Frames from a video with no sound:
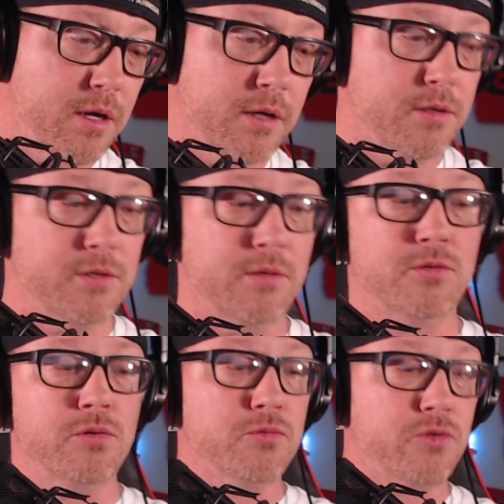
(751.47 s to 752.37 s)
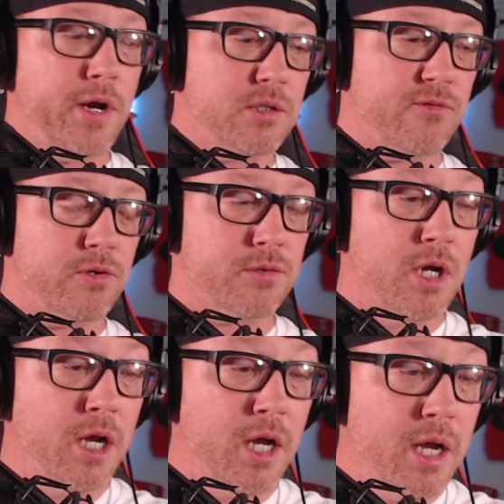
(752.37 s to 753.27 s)
uh, two transfers.
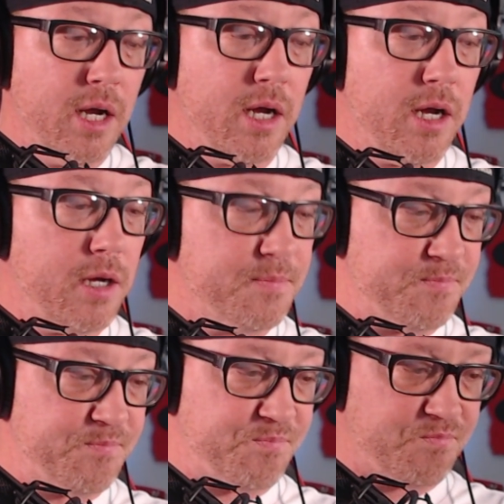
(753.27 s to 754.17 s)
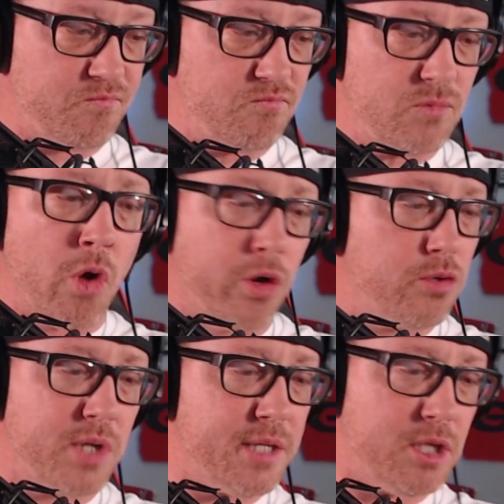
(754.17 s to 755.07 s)
Uh, or
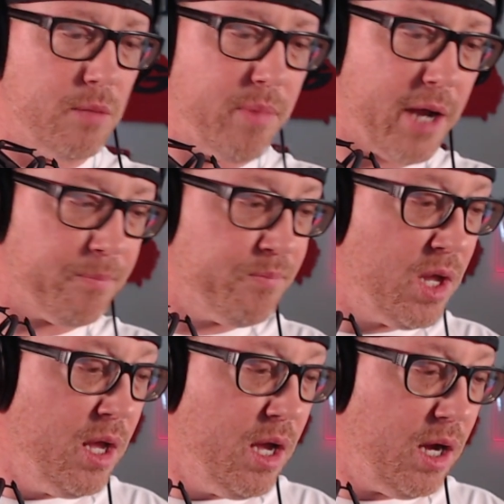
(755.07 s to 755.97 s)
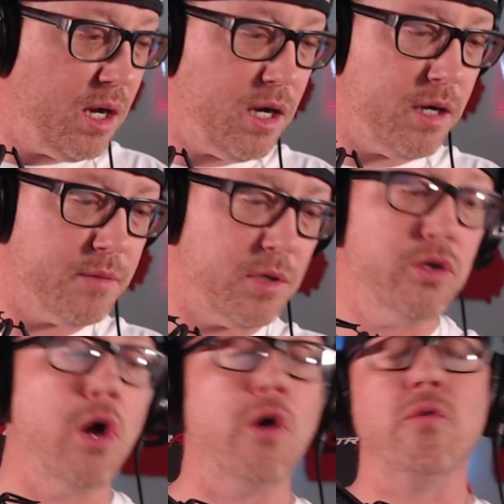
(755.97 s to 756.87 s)
those guys come back. Uh,
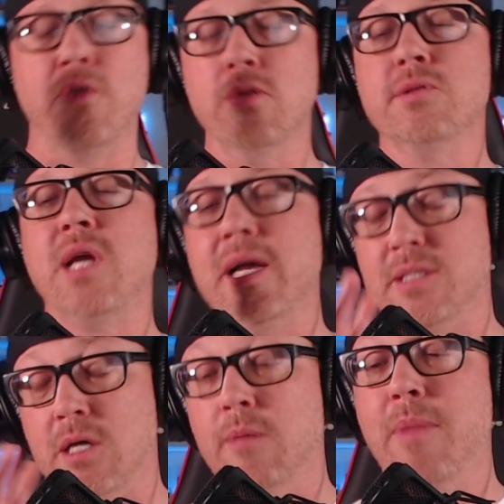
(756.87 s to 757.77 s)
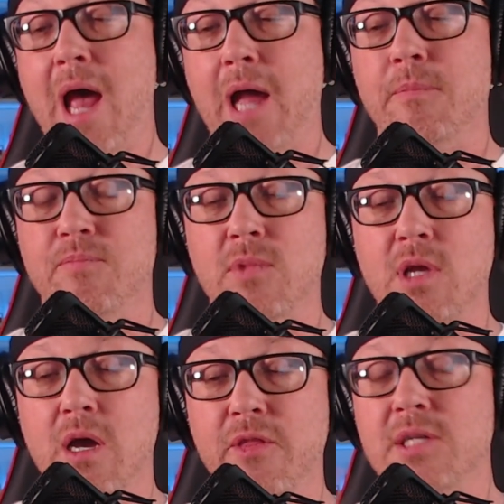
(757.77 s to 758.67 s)
no, those guys come back.
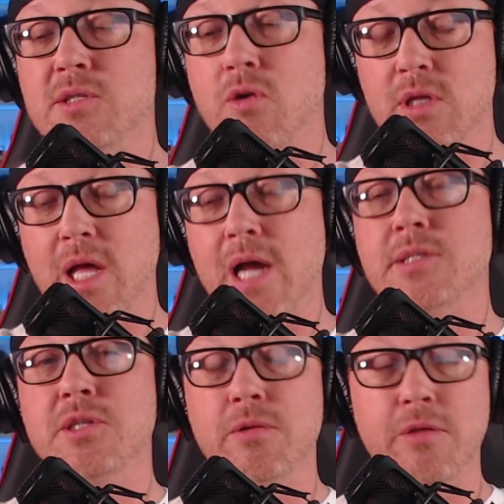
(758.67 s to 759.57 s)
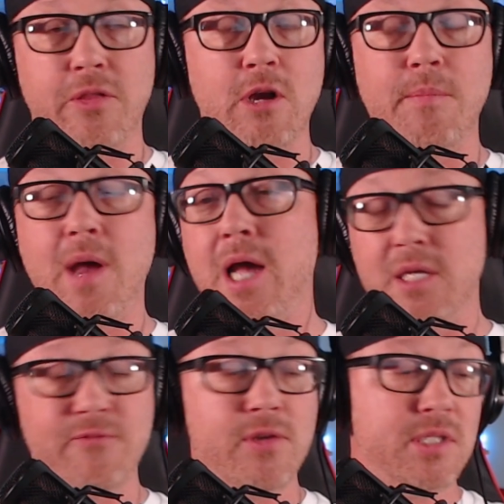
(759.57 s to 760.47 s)
Uh, they started last year. They're back.
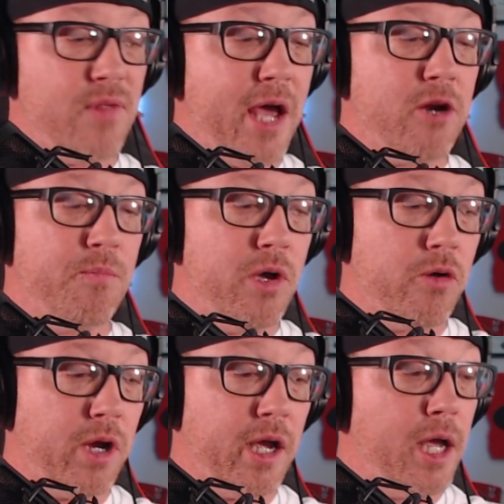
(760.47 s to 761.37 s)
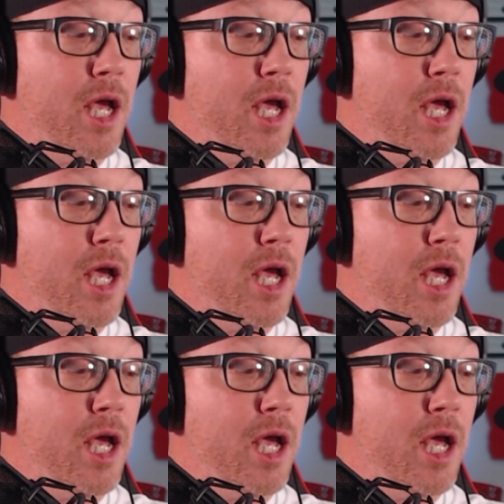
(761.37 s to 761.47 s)
Defensive line will be okay.